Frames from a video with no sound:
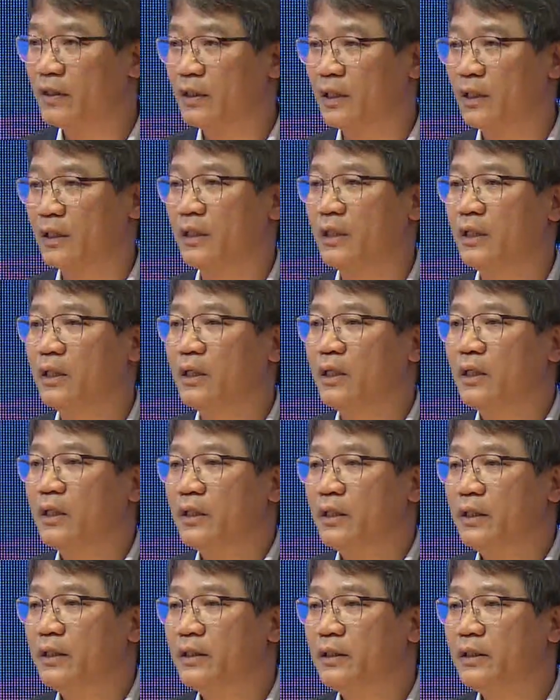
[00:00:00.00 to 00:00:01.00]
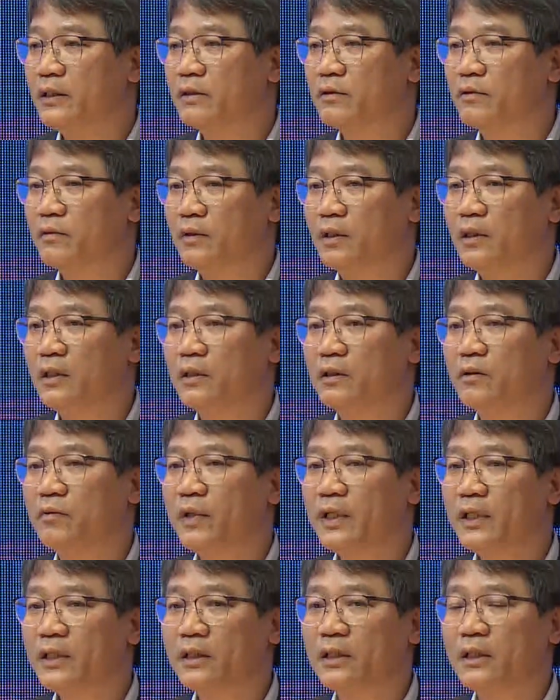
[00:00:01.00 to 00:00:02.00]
that it is a great